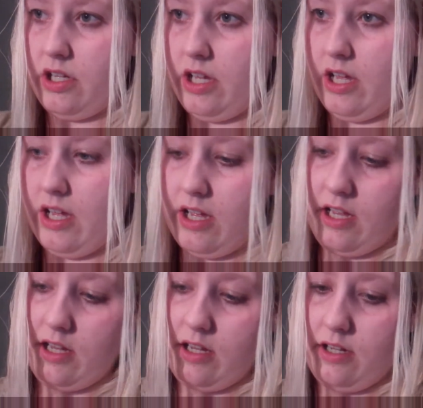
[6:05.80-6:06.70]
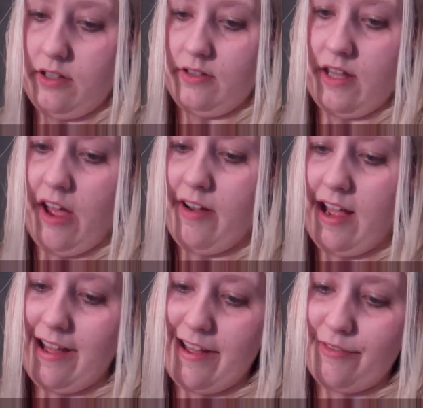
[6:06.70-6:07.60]
And now
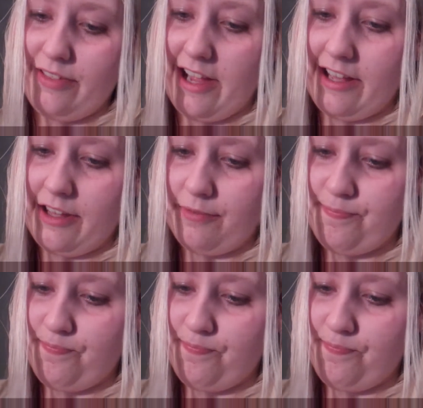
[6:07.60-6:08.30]
I have like